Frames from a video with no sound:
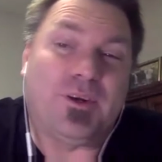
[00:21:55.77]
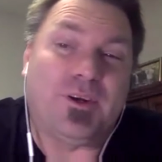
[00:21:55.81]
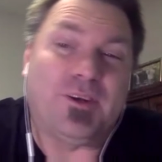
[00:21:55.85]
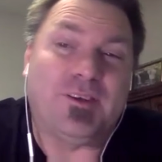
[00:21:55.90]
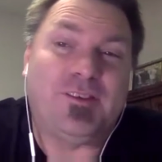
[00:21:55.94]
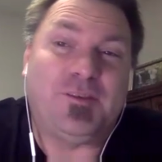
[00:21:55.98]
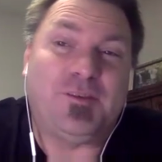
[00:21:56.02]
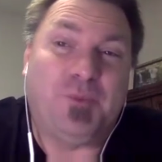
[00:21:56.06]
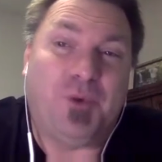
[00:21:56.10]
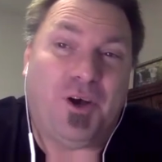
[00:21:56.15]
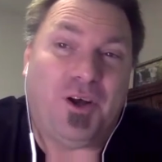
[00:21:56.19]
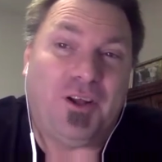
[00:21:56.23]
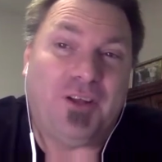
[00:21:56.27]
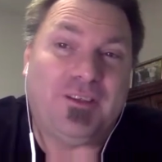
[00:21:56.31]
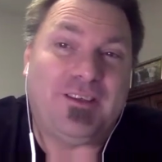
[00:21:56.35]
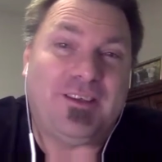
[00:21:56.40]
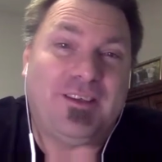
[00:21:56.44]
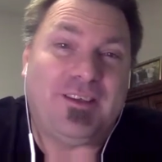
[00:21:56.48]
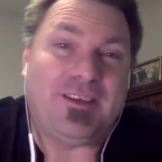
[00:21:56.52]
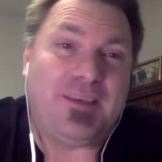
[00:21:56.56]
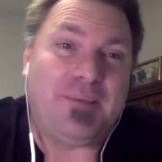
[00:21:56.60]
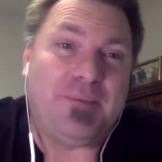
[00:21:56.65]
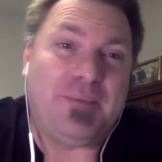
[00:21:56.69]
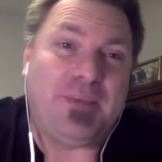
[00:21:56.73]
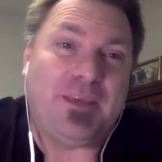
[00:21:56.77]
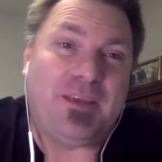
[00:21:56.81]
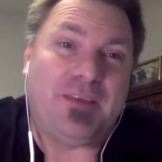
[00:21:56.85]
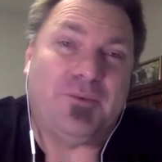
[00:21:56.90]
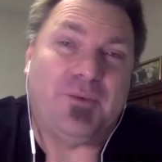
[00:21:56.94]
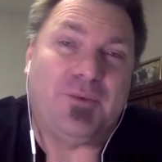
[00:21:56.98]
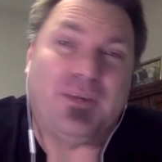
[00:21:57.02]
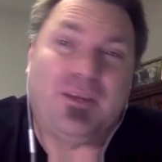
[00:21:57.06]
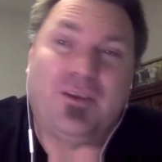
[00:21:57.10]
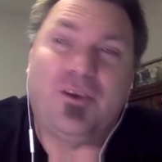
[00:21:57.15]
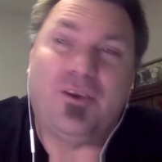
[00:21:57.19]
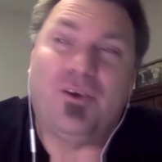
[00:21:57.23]
a small team,
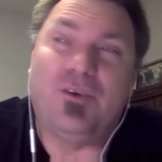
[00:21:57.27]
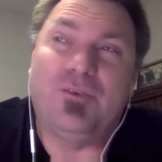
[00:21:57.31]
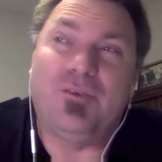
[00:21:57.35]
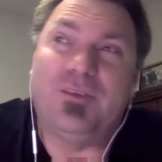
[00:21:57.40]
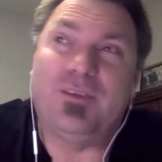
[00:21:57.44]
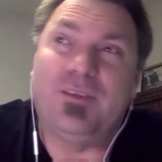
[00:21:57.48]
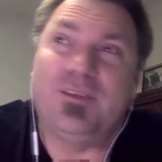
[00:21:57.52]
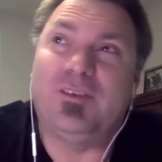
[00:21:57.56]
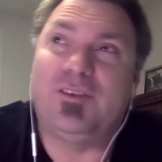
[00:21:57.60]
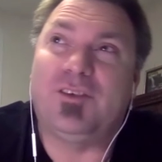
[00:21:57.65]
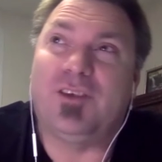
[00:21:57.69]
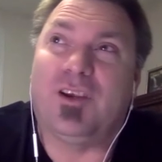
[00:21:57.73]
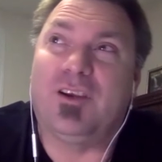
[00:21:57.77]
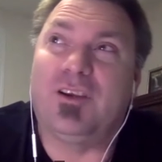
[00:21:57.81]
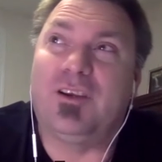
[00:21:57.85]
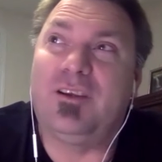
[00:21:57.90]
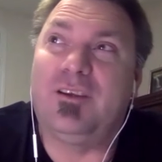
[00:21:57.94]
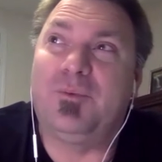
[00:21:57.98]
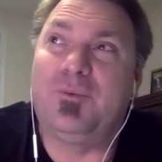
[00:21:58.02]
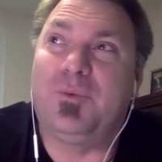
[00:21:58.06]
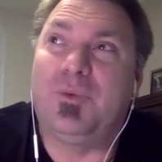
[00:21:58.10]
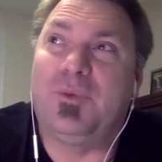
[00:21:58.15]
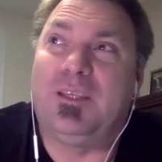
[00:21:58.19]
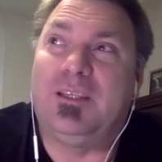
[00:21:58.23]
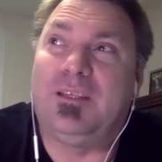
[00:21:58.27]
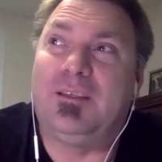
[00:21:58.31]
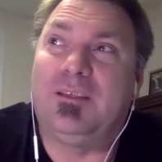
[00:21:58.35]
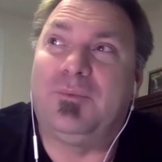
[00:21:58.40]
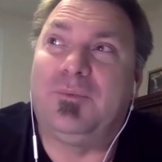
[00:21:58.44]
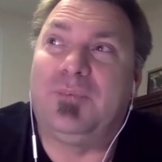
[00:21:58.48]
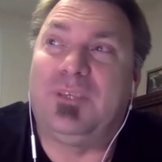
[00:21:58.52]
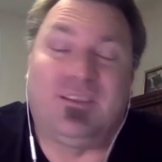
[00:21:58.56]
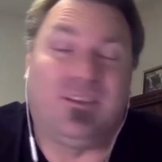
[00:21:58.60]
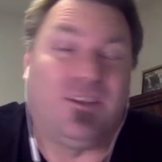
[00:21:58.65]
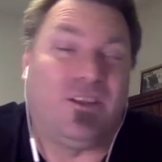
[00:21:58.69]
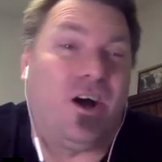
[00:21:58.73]
and when COVID started,
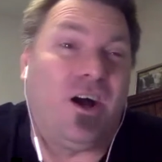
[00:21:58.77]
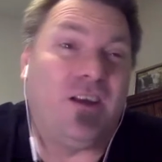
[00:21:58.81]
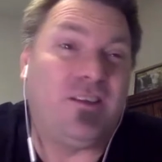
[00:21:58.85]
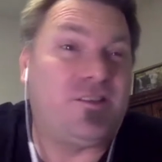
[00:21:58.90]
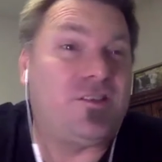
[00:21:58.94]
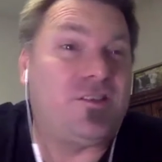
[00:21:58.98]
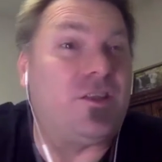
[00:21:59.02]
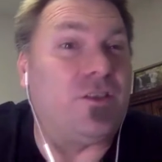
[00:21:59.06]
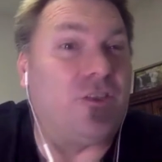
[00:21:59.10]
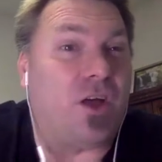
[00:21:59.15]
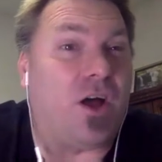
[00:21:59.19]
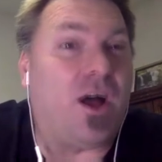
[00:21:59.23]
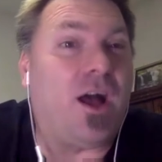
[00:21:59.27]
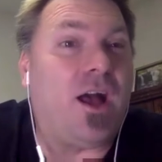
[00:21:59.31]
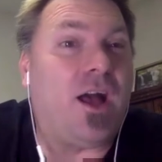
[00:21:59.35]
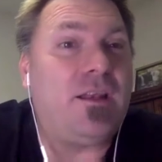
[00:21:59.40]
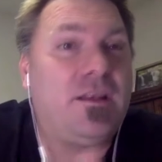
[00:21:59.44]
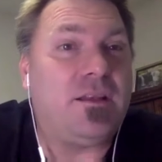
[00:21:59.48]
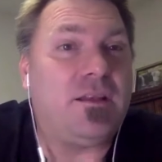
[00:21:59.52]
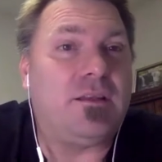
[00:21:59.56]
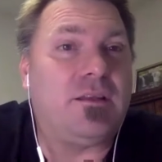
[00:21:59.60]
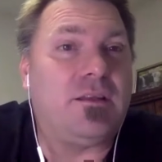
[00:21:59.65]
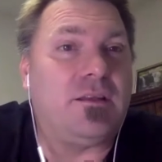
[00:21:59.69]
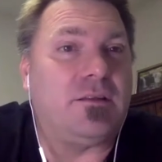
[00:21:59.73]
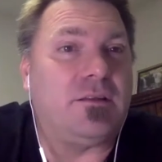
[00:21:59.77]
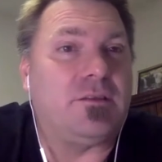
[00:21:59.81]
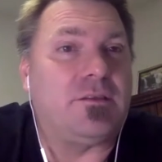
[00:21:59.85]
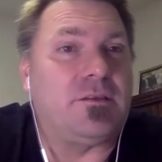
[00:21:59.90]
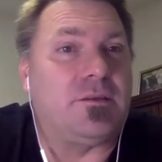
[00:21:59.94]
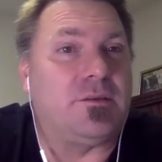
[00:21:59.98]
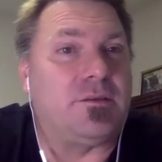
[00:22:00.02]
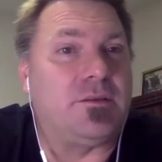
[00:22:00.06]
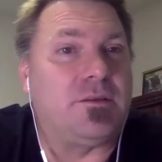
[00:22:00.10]
we lost a lot. To